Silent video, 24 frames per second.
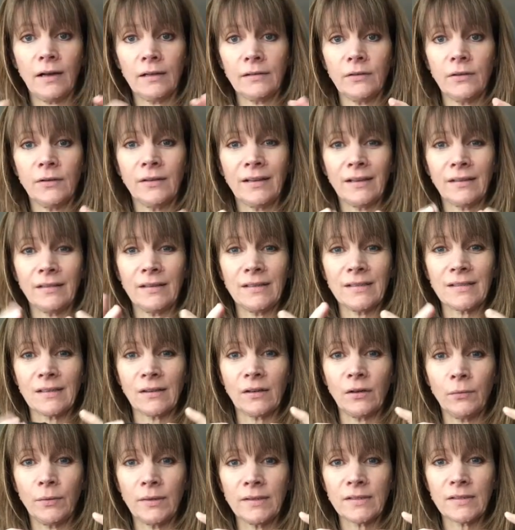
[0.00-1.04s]
You can get these
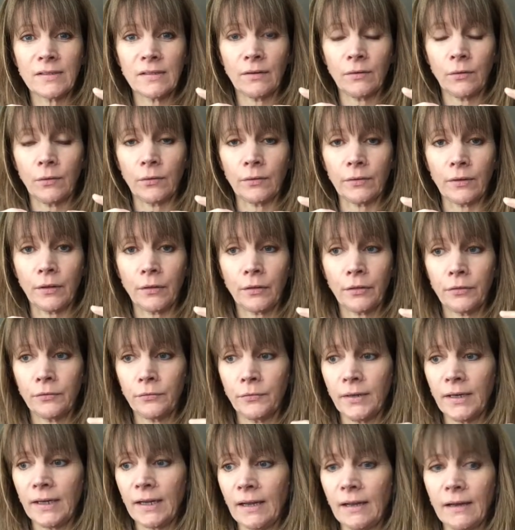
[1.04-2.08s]
little ones that hold
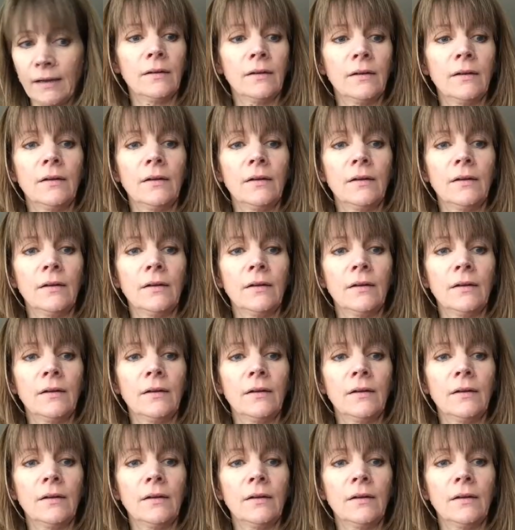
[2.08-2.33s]
3.